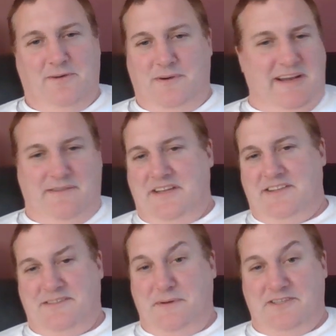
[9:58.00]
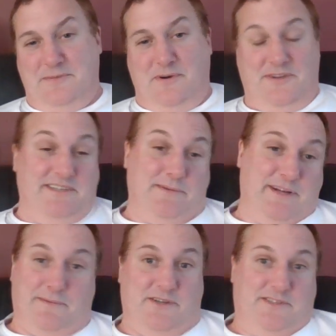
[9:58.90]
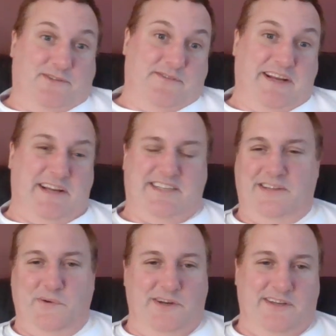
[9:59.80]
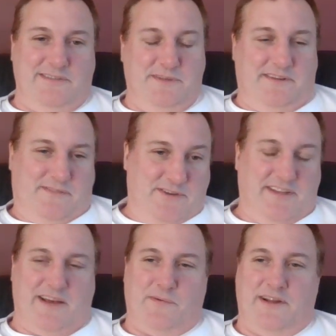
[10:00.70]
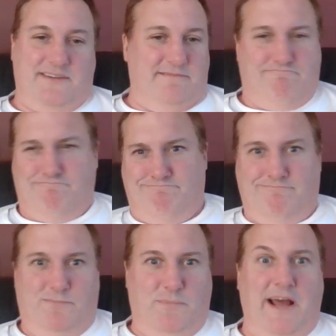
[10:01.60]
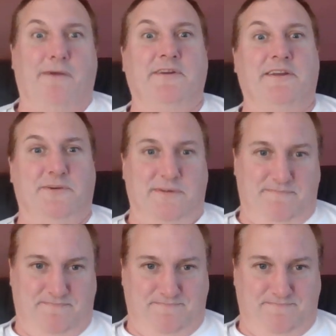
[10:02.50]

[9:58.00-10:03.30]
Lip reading: or however you dispose of bodies. I mean, I'm not sure if that actually works, but I've heard of that one. And however you do